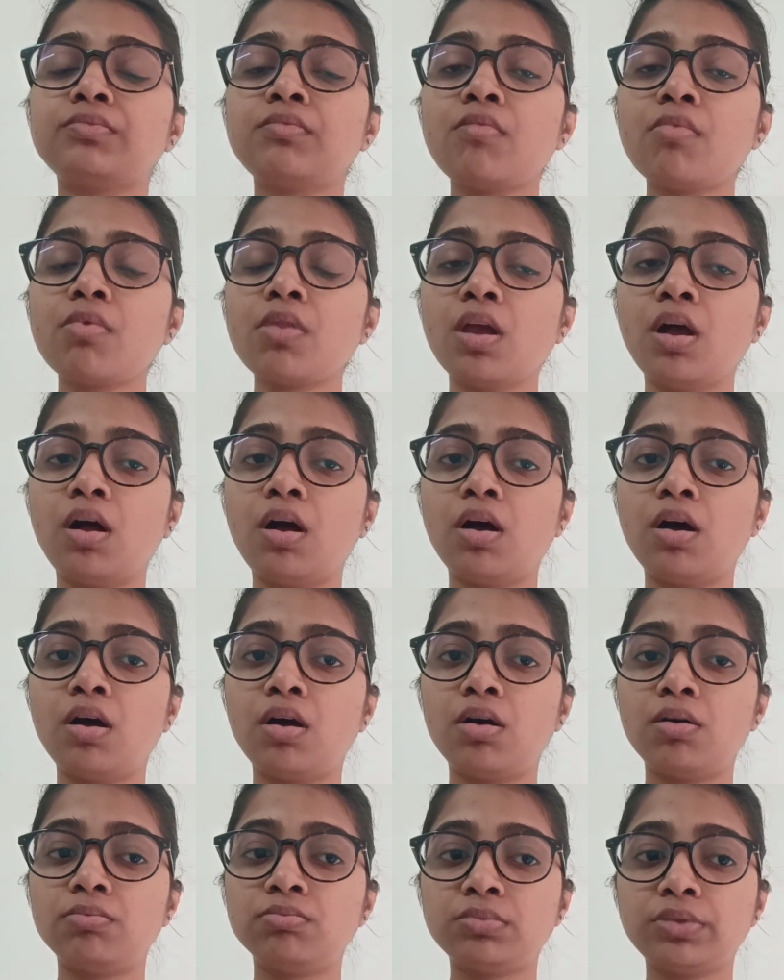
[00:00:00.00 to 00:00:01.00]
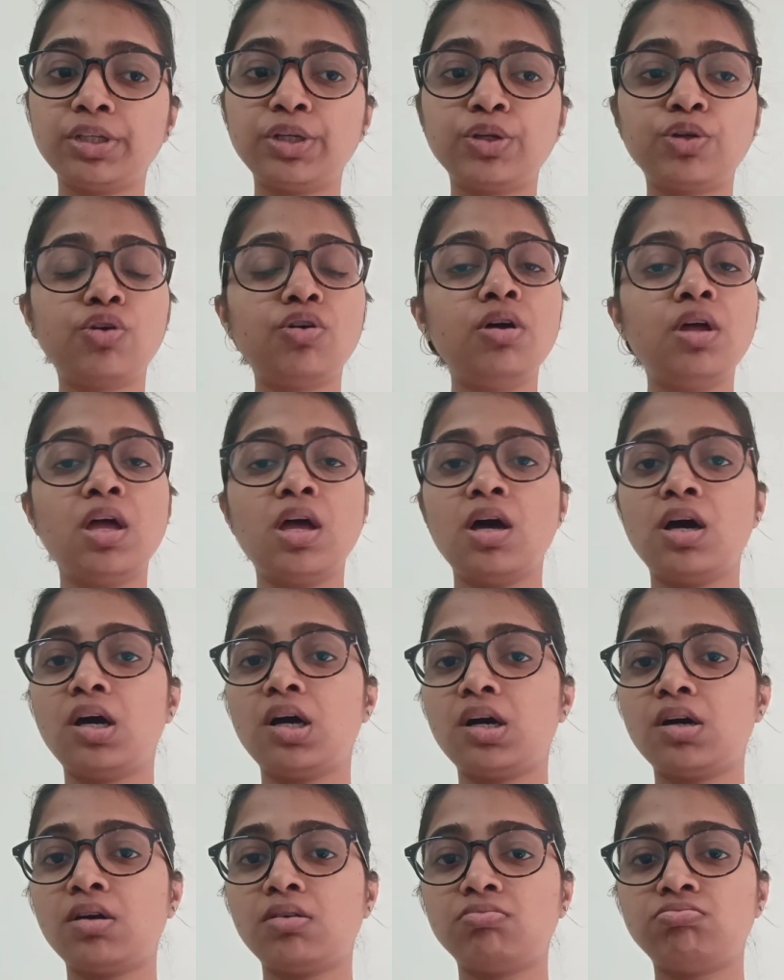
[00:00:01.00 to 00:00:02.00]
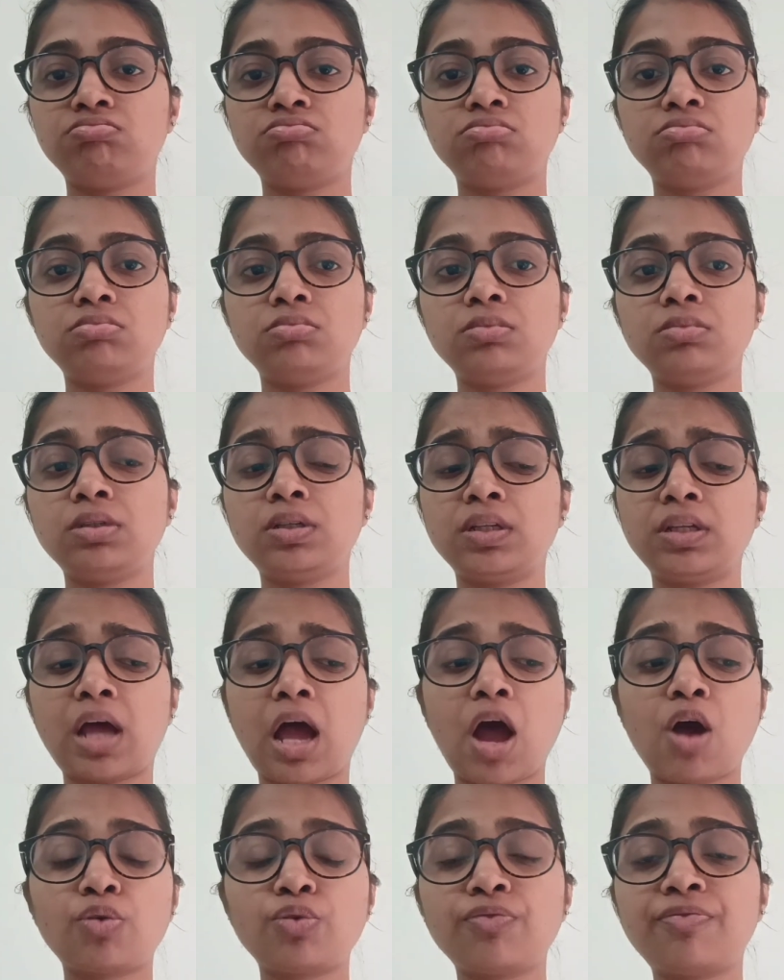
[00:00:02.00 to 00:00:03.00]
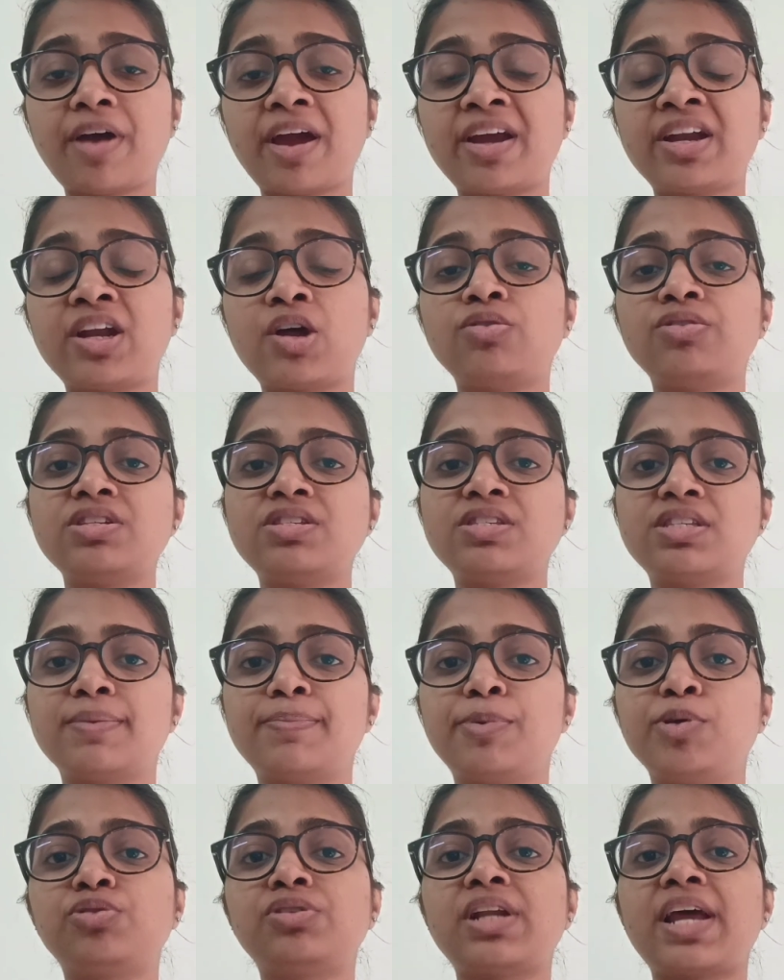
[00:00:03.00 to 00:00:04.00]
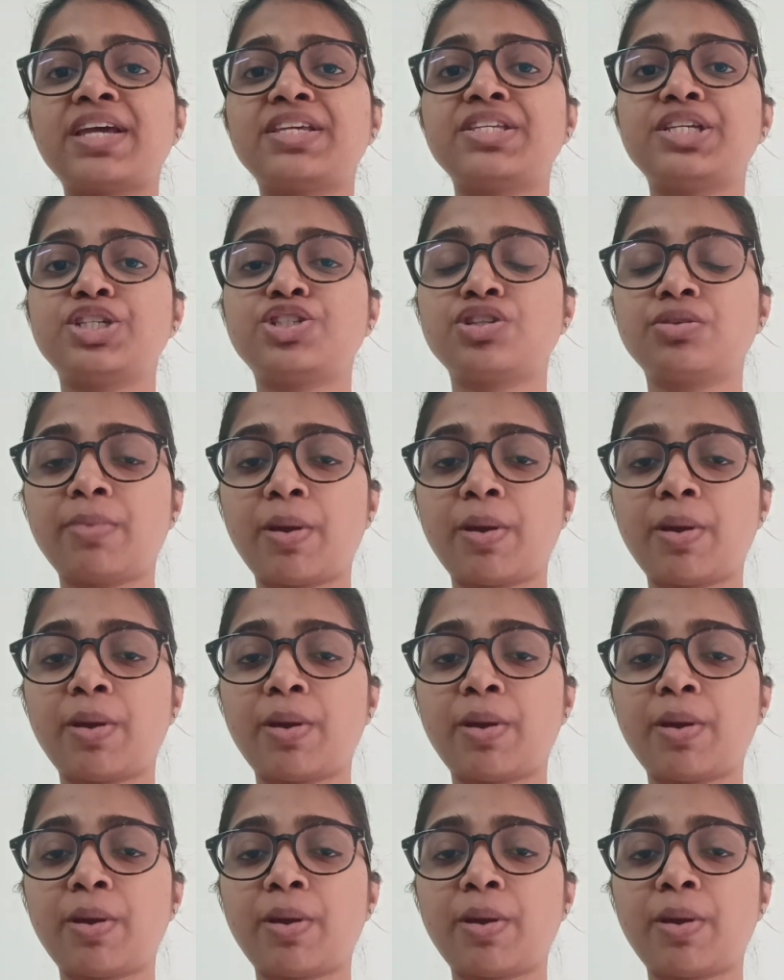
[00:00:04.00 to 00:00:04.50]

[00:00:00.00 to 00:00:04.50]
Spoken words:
how to find out the CPU utilization,